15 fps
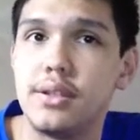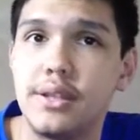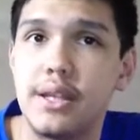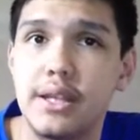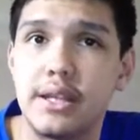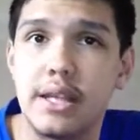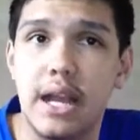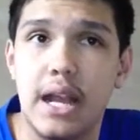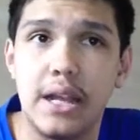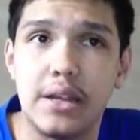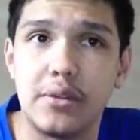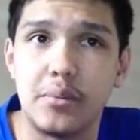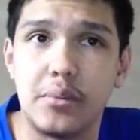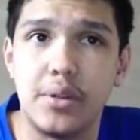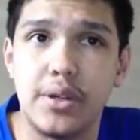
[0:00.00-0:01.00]
Then
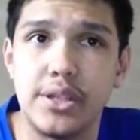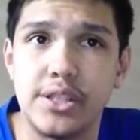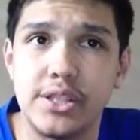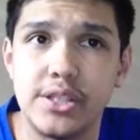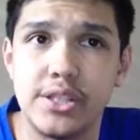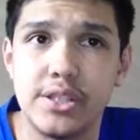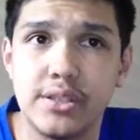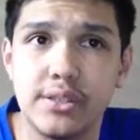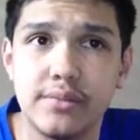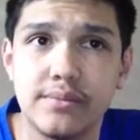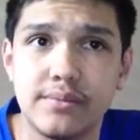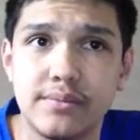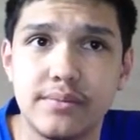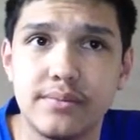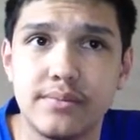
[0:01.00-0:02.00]
Kyle Busch
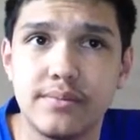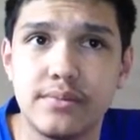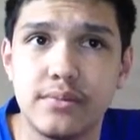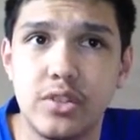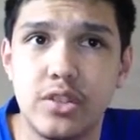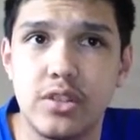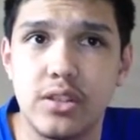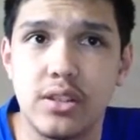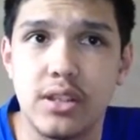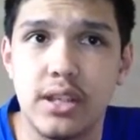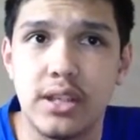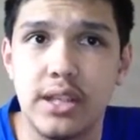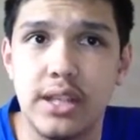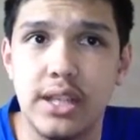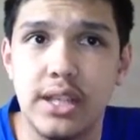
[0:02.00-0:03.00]
took
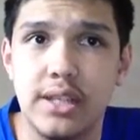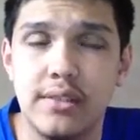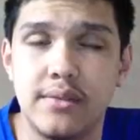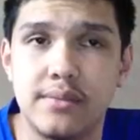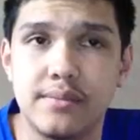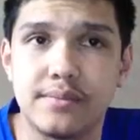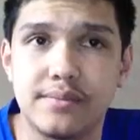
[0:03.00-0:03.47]
the lead.